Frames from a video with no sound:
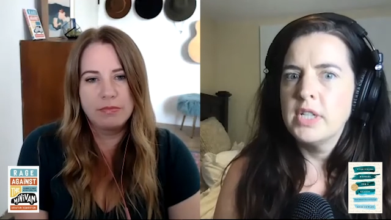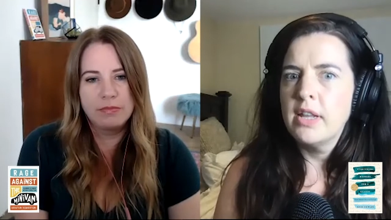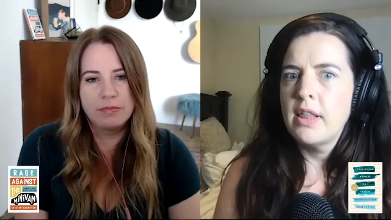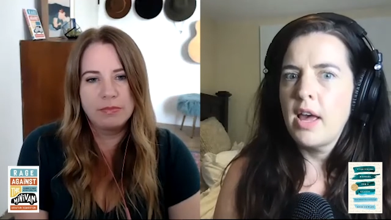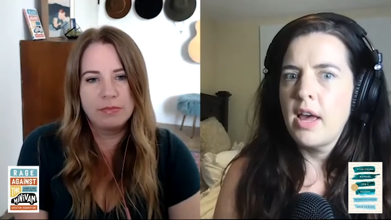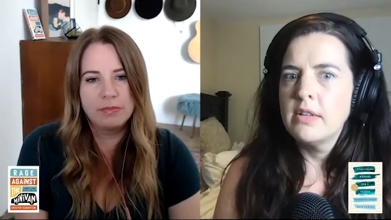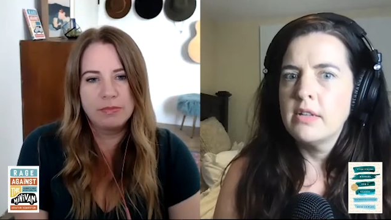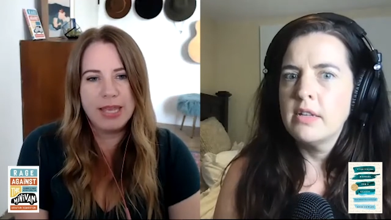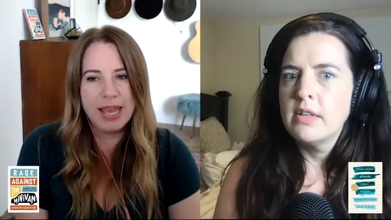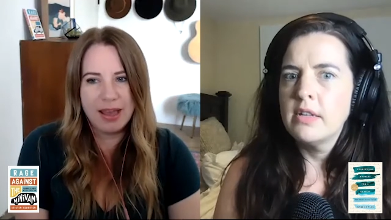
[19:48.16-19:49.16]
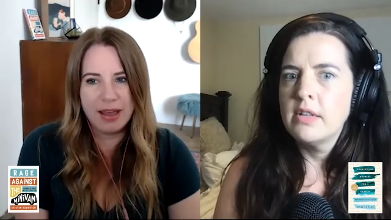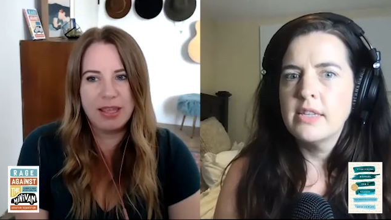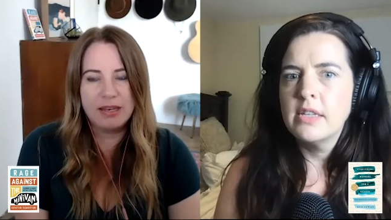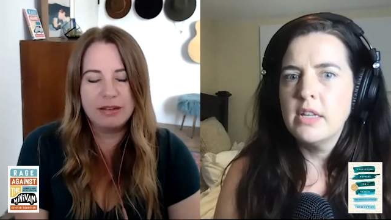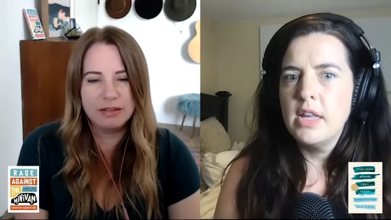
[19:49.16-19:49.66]
Speaker 1: to that and yeah, like
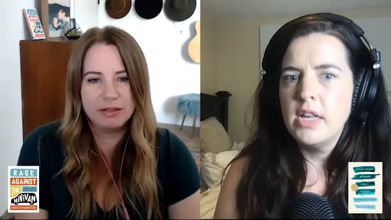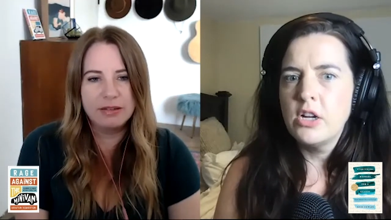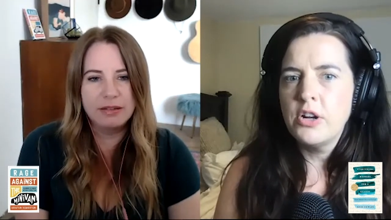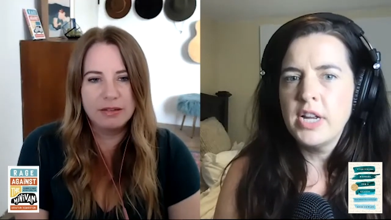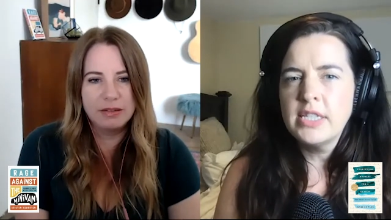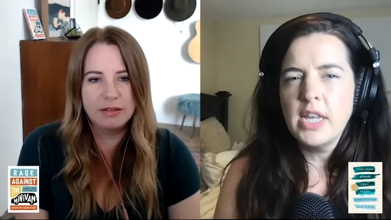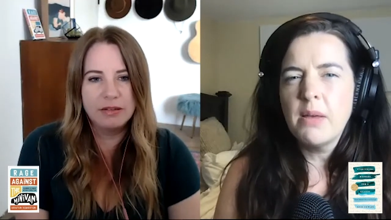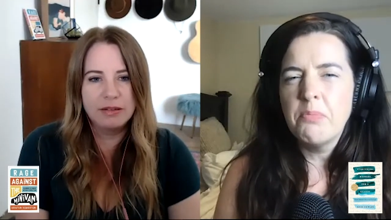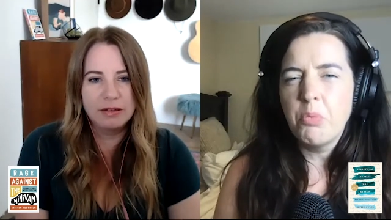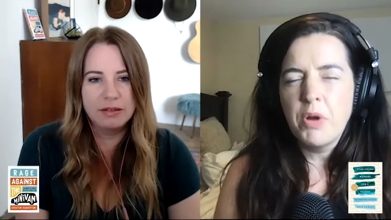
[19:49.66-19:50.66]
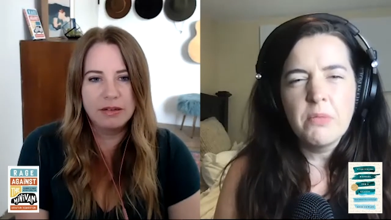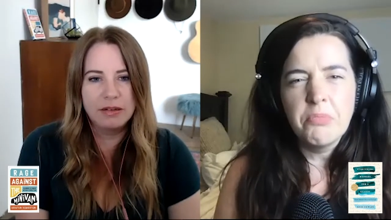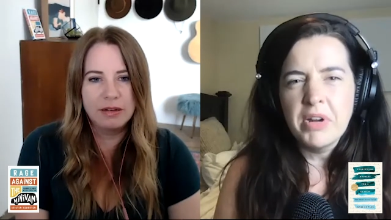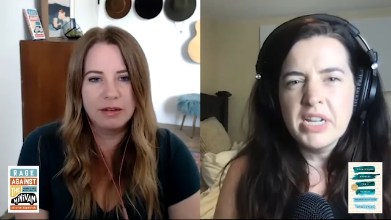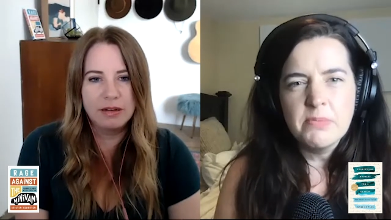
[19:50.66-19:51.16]
because it, it, it creates like a weird
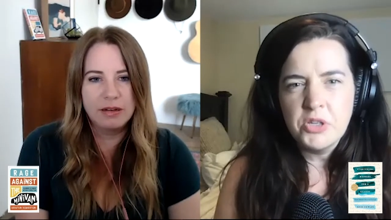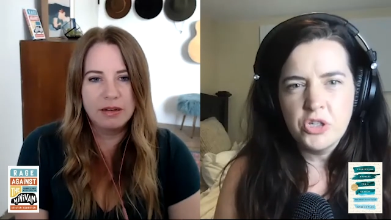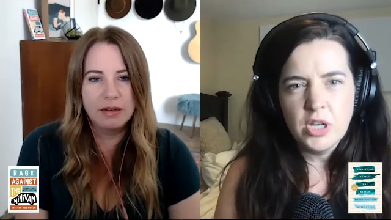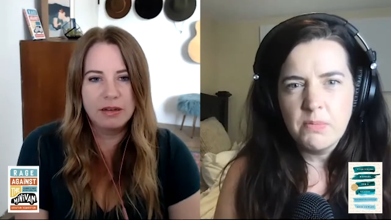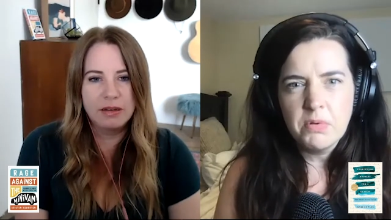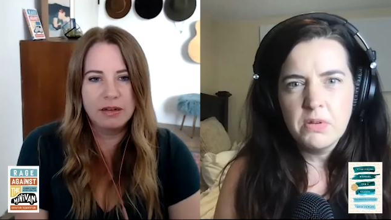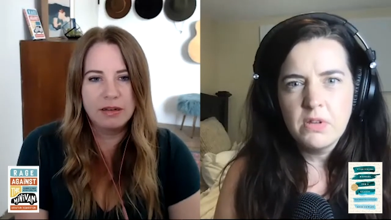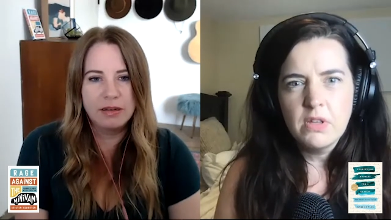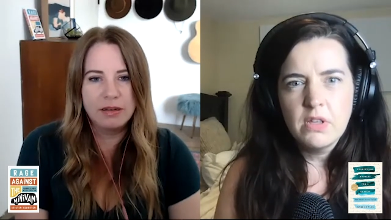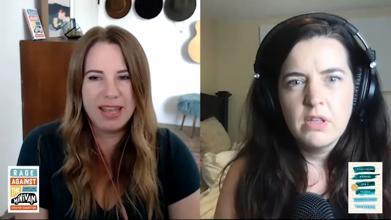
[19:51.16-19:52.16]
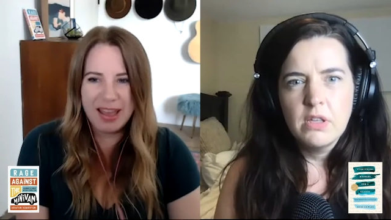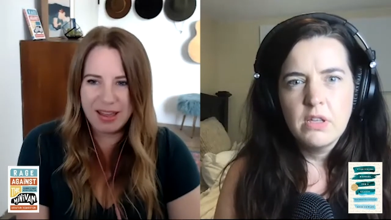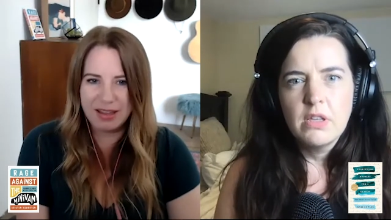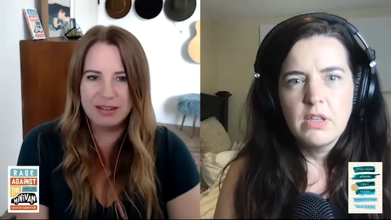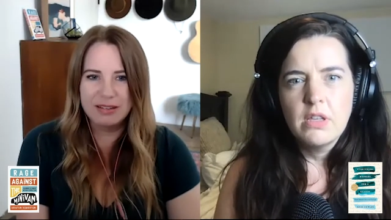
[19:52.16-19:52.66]
brinksmanship
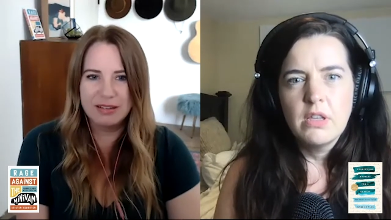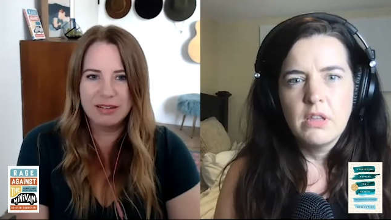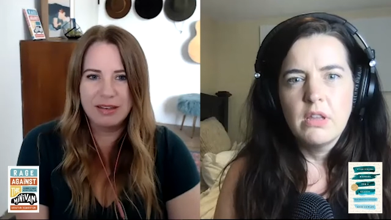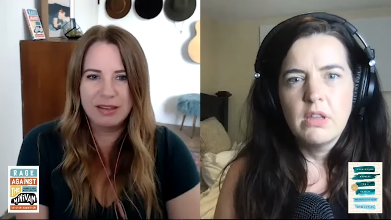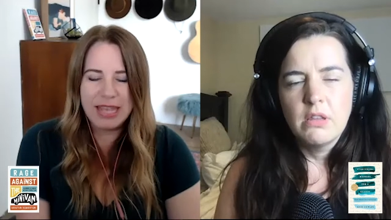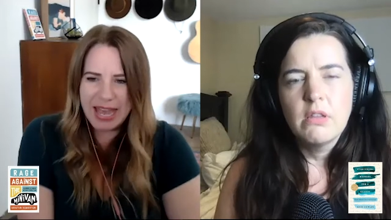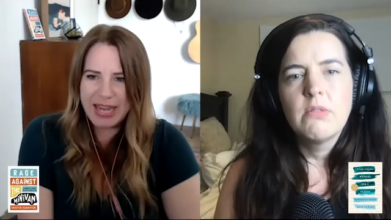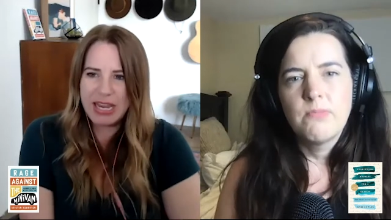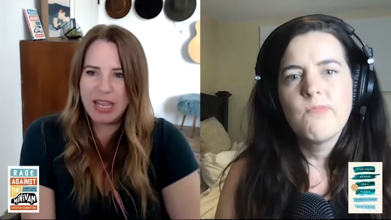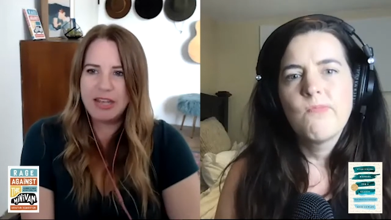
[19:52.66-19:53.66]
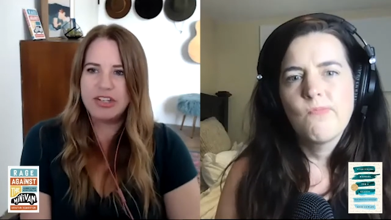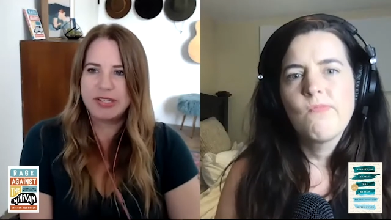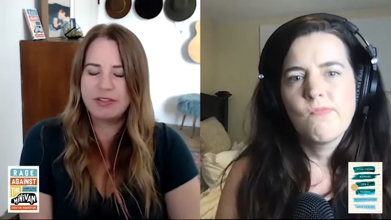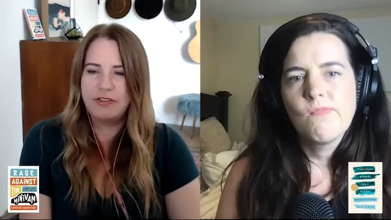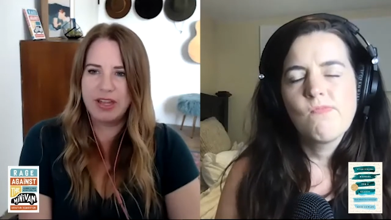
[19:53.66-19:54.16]
Speaker 2: yeah yeah and I, I
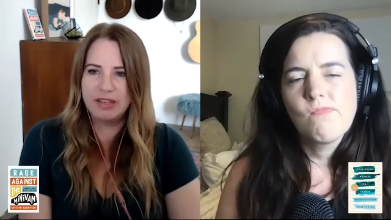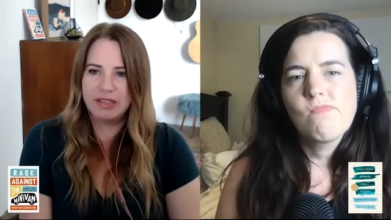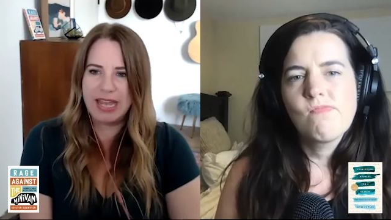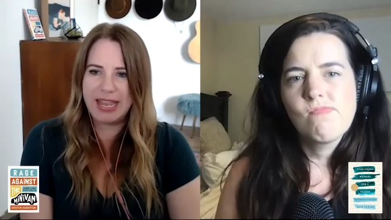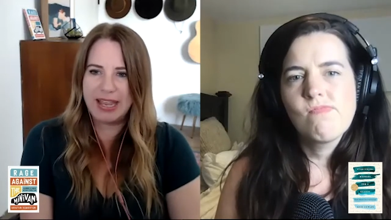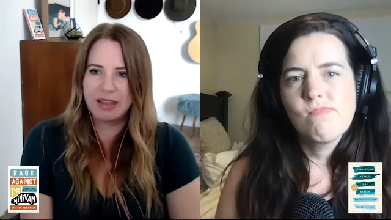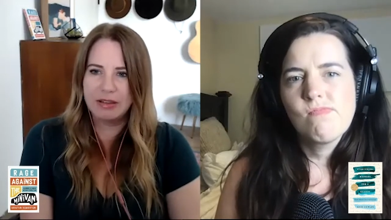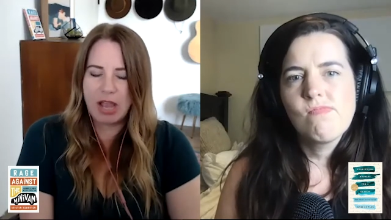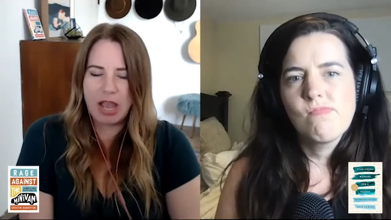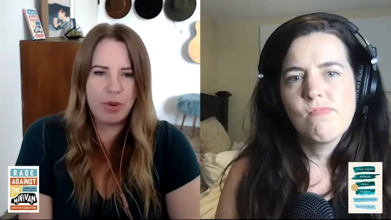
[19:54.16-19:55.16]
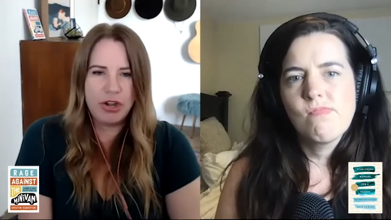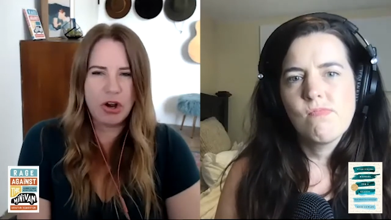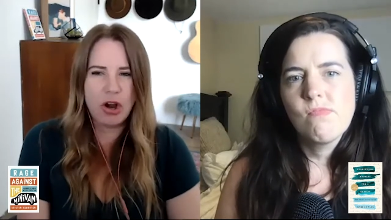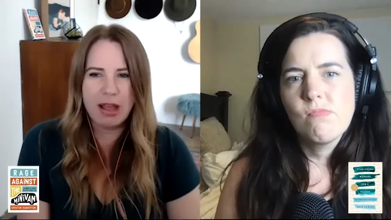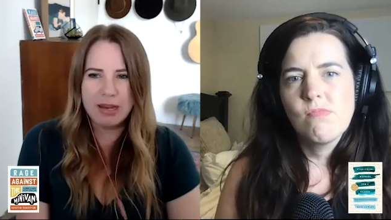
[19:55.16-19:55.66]
just felt like i wanted
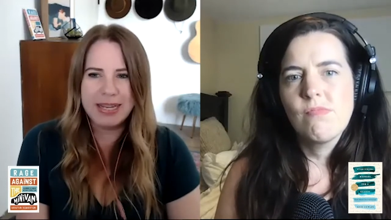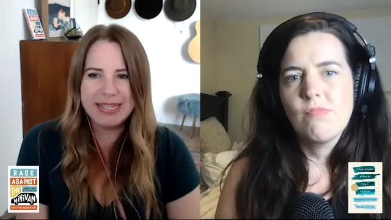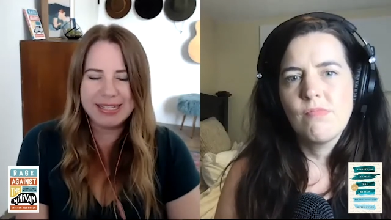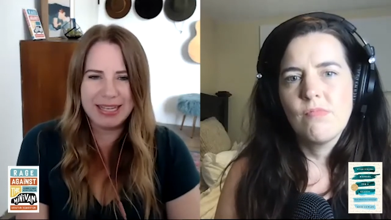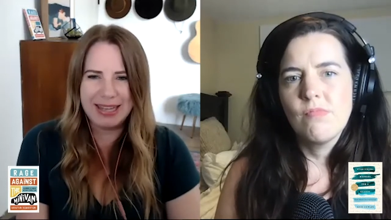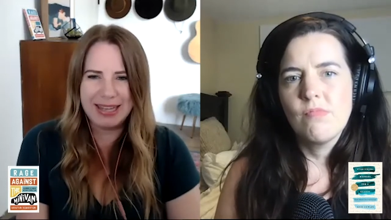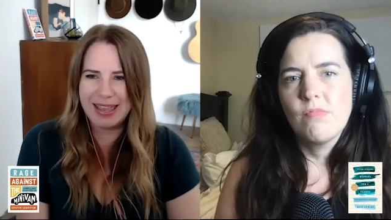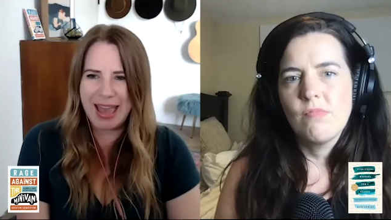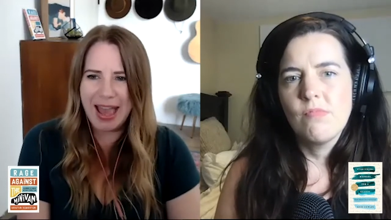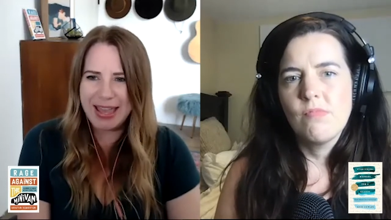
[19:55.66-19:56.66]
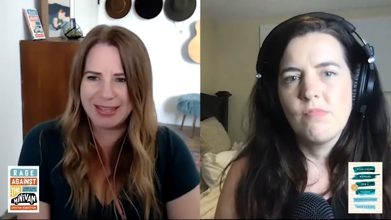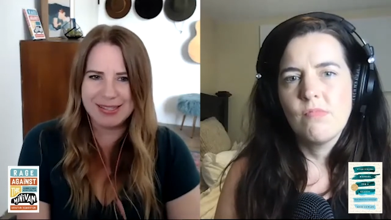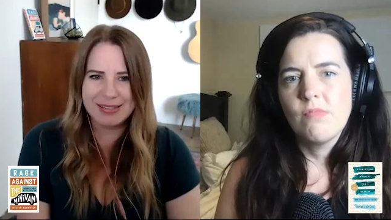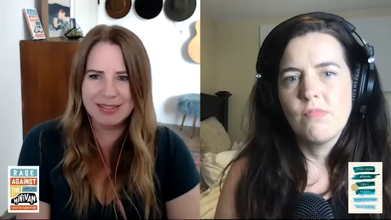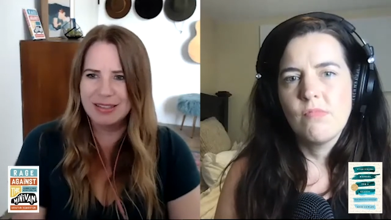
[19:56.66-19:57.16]
to crawl out of my skin like
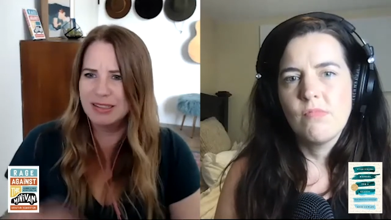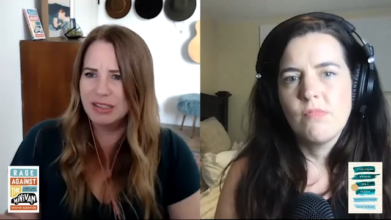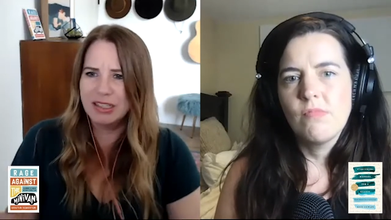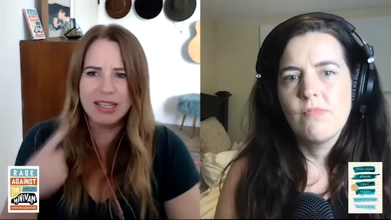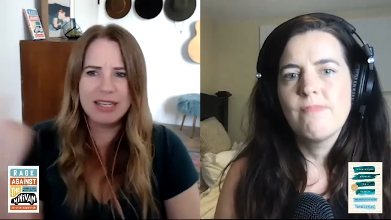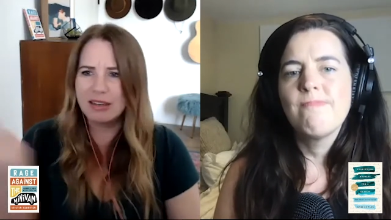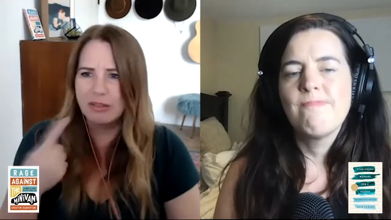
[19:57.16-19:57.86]
guys look at